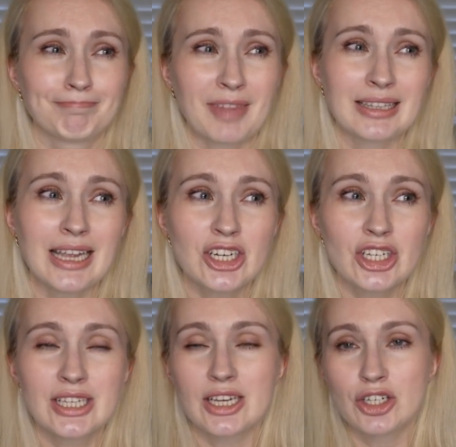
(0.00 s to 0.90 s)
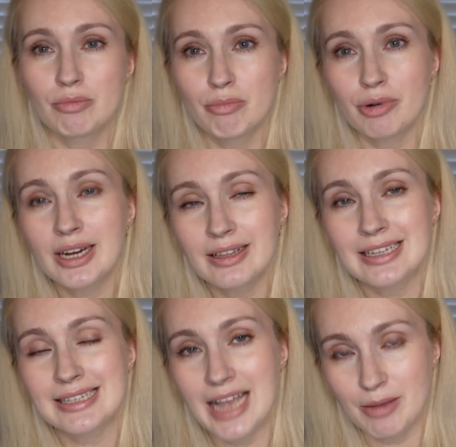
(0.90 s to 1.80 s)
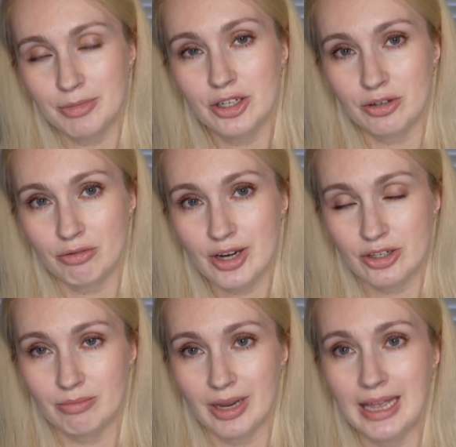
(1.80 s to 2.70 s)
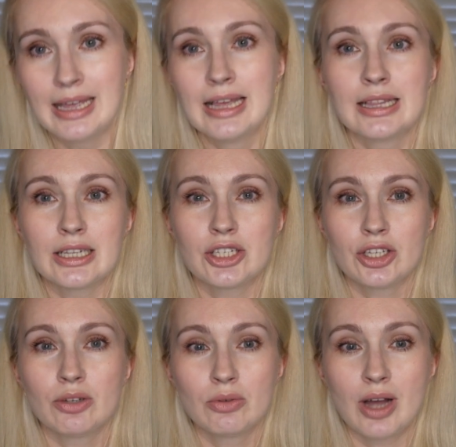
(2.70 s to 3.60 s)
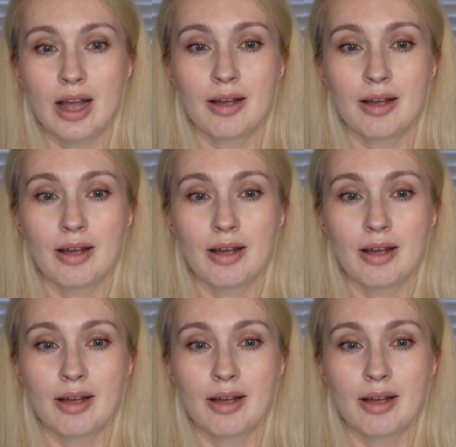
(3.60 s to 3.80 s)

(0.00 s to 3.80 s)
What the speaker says: connections and to bring this up in your resume, that you